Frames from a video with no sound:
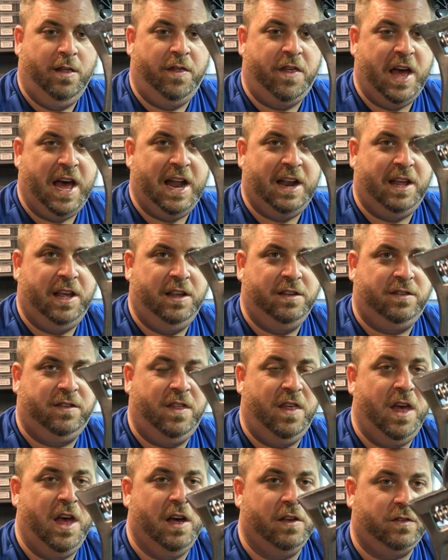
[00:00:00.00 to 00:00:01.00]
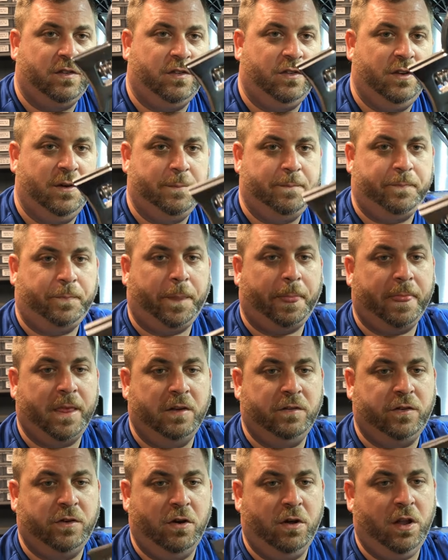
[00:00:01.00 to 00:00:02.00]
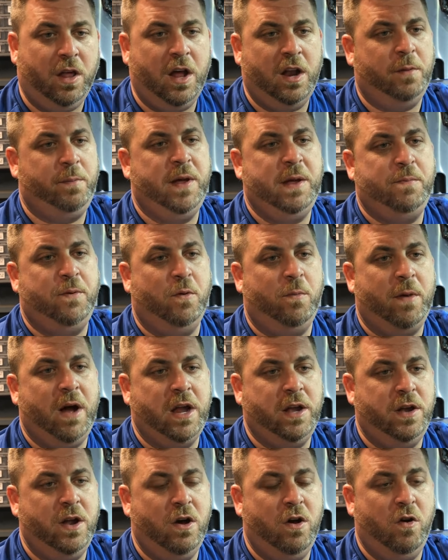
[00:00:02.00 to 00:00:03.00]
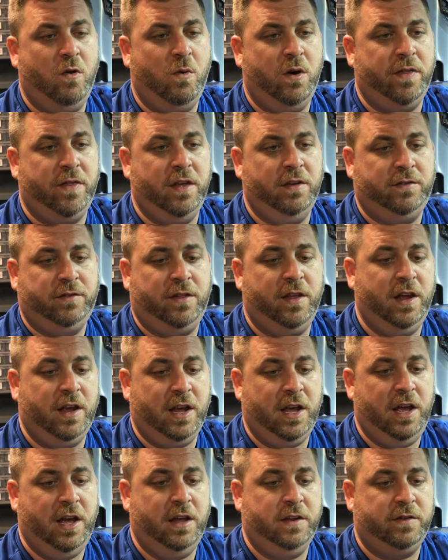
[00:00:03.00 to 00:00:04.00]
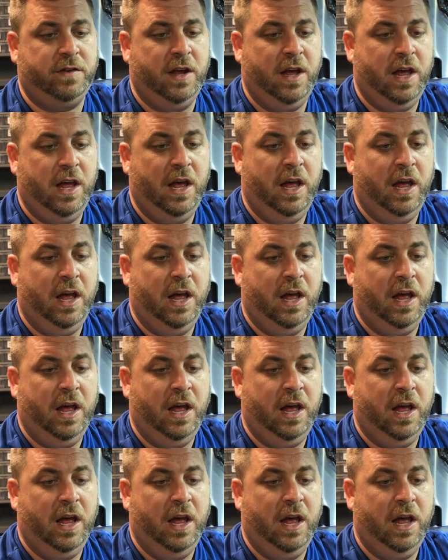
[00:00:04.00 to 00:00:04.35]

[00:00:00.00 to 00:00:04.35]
that is this. So a lot of people might know what this thing is.